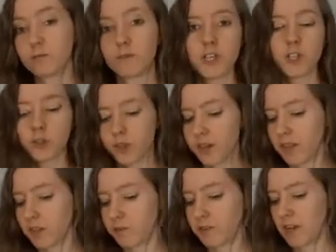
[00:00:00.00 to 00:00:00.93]
Visually,
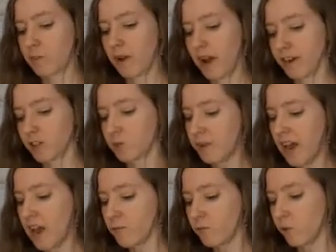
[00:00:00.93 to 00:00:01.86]
the vampires'
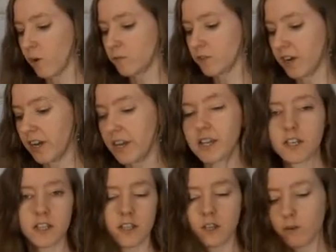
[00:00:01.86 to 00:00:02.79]
bat forms are
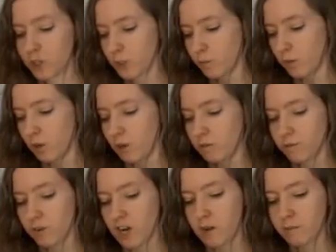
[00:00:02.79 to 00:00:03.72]
indistinguishable
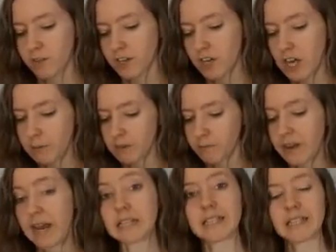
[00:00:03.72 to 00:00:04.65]
from the common
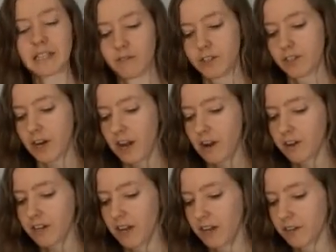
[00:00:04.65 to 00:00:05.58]
bats that live in your
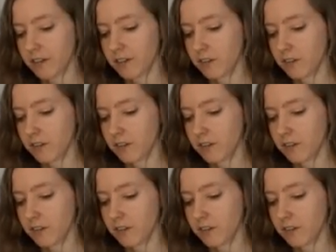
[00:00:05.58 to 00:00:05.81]
area.